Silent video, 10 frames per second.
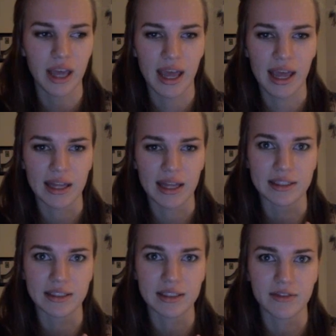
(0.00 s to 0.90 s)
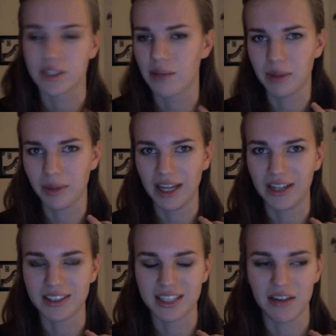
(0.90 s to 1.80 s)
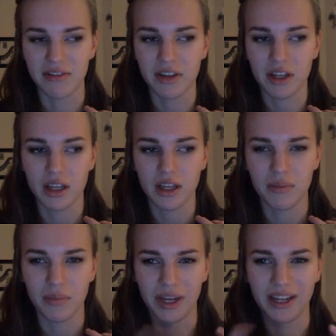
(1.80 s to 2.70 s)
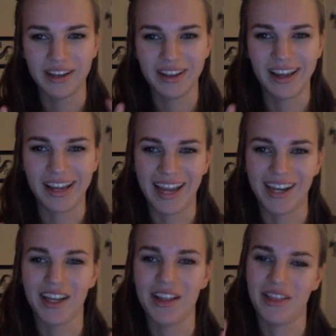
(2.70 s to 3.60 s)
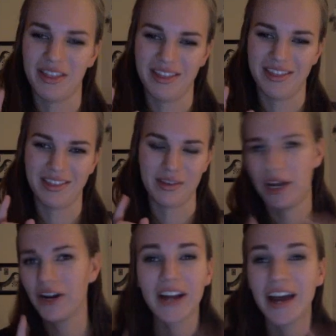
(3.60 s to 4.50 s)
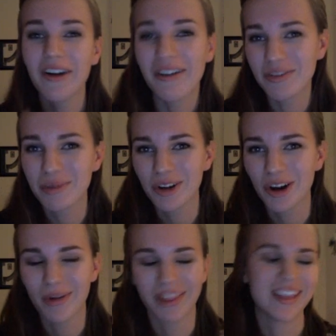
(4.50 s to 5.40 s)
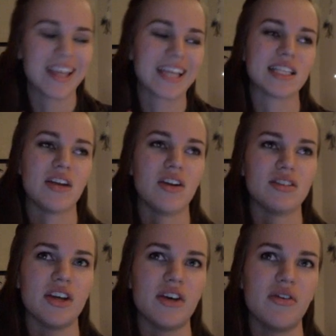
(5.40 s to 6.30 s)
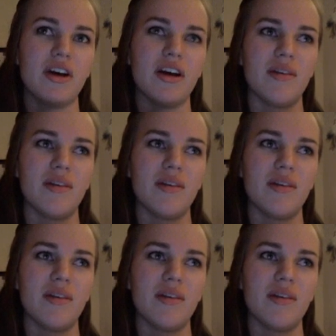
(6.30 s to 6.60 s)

And for some people, anal stuff. But again, depending on how comfortable you are with things, and also